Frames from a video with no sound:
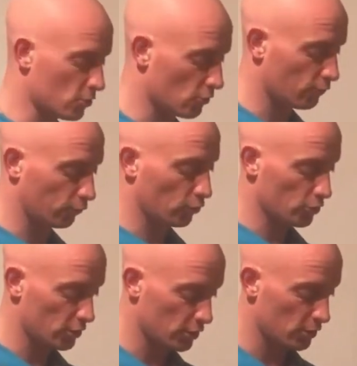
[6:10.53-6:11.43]
It's just
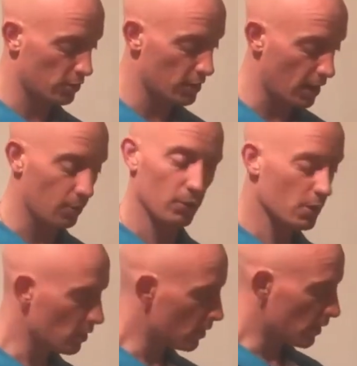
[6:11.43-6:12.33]
flushing the unit
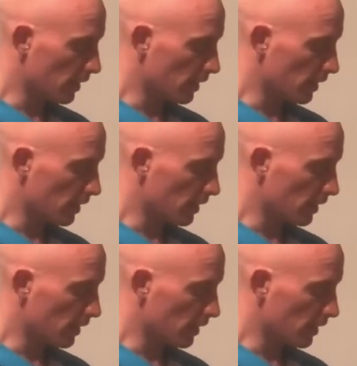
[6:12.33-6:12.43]
out.